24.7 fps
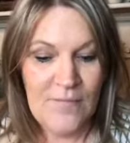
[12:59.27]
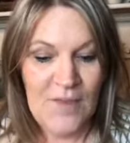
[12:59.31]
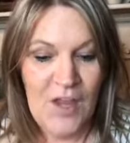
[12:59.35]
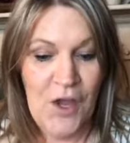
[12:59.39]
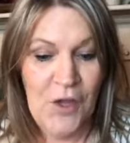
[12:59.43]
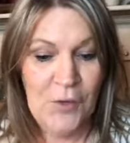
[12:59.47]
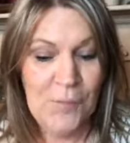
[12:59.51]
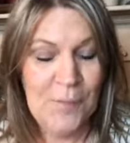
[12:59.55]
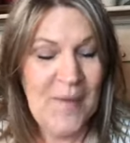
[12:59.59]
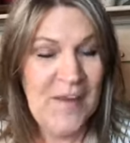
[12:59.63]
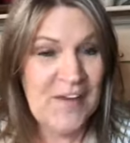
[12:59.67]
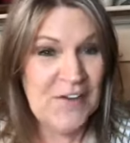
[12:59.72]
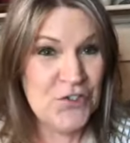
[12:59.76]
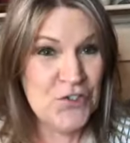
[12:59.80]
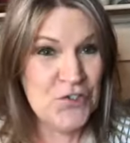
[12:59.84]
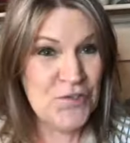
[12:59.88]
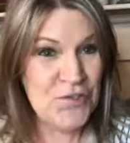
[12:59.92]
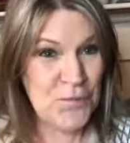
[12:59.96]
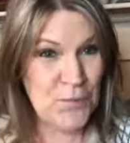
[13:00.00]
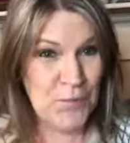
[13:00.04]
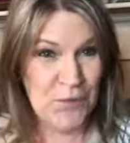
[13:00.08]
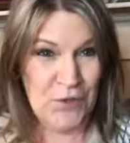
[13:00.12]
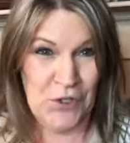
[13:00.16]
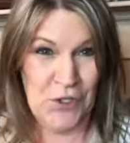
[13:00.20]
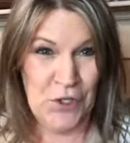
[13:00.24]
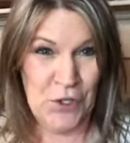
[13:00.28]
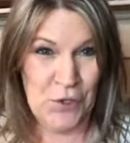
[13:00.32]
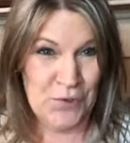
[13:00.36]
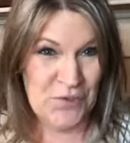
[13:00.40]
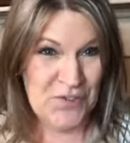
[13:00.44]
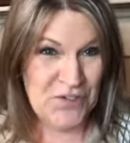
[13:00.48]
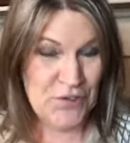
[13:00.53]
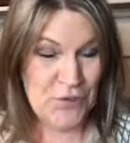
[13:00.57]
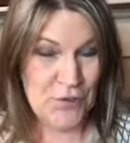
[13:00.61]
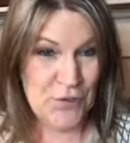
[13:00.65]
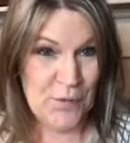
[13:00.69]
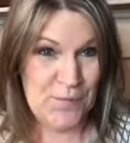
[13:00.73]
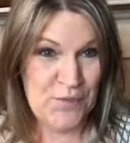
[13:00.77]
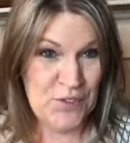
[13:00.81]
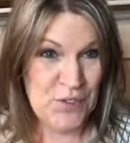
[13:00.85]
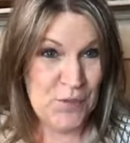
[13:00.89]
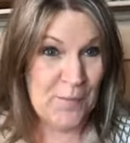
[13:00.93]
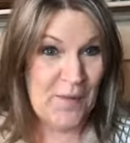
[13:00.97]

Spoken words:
on Pinterest with no description.